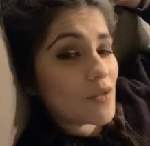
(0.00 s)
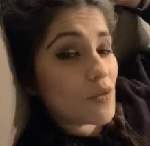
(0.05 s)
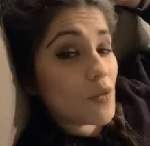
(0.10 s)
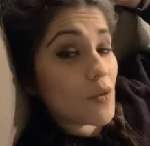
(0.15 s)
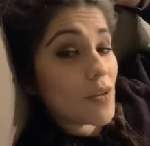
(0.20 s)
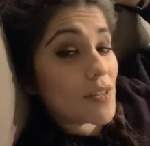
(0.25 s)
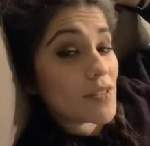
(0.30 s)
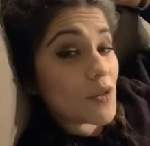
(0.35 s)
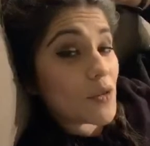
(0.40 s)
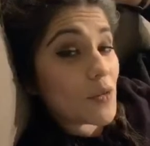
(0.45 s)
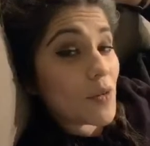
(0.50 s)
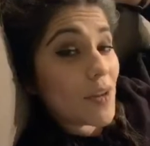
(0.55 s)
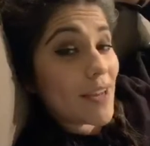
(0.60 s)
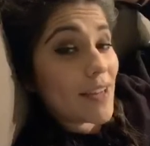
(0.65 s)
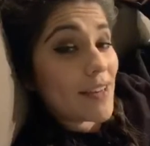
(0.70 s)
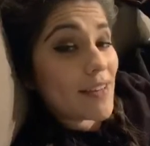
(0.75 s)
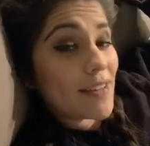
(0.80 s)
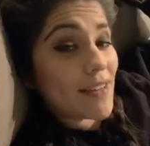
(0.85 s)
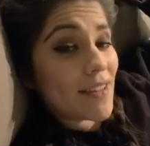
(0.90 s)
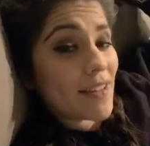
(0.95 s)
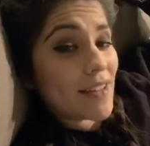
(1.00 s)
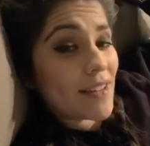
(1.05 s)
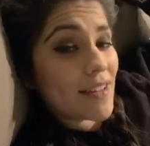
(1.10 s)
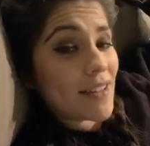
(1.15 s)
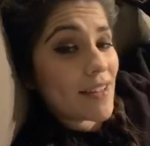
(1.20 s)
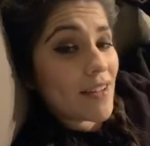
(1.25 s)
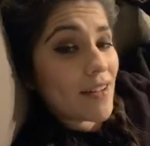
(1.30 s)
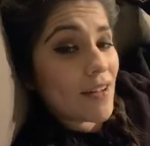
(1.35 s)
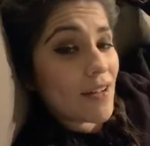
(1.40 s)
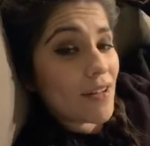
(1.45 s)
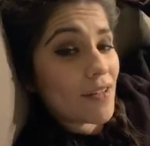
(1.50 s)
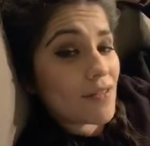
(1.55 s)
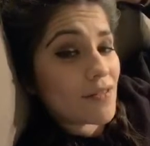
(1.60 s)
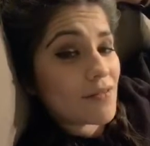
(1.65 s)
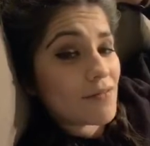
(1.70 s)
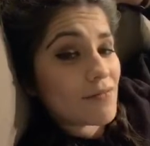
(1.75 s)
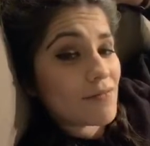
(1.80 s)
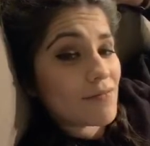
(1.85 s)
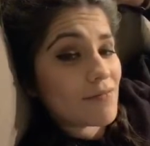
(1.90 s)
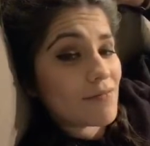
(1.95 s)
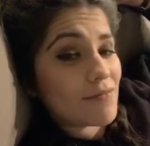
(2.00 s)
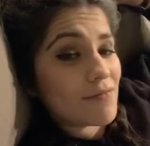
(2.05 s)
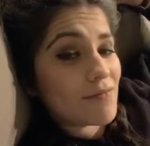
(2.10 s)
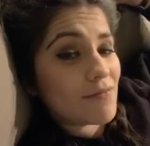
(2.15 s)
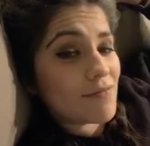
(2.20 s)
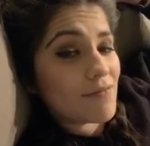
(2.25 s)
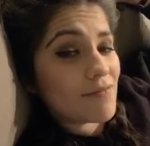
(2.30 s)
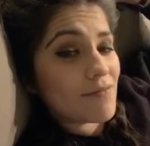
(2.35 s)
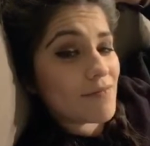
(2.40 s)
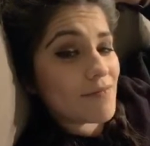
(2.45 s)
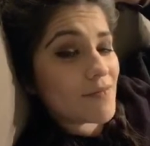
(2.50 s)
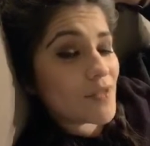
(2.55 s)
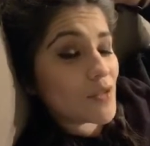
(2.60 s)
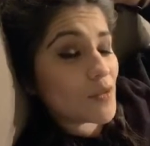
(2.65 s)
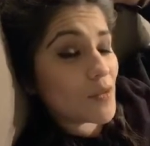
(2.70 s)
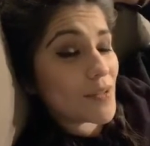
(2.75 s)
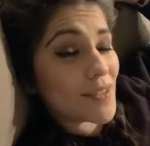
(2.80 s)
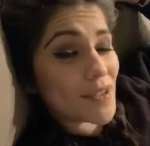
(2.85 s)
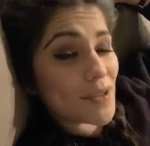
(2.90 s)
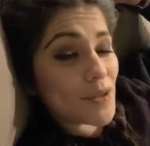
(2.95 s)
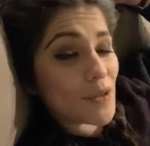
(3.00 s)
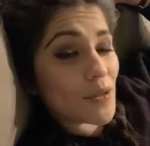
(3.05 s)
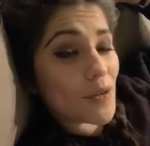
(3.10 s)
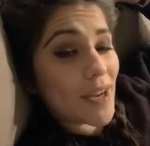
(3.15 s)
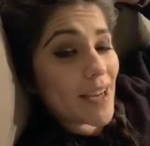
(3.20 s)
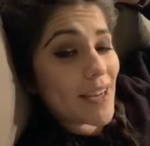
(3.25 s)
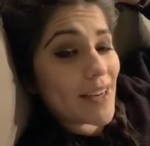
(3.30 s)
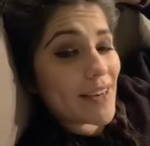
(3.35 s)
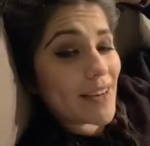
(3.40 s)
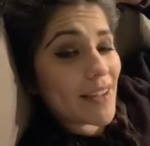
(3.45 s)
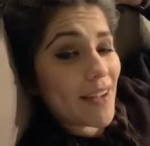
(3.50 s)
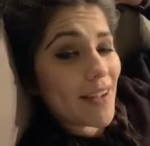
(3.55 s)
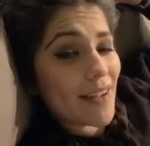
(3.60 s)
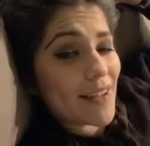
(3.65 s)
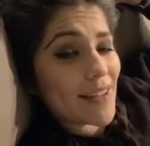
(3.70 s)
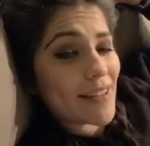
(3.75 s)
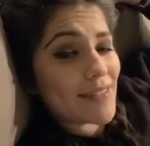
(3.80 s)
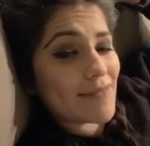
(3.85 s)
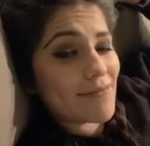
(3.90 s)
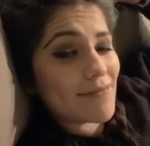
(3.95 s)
Was a great night, y'all. It was a great night.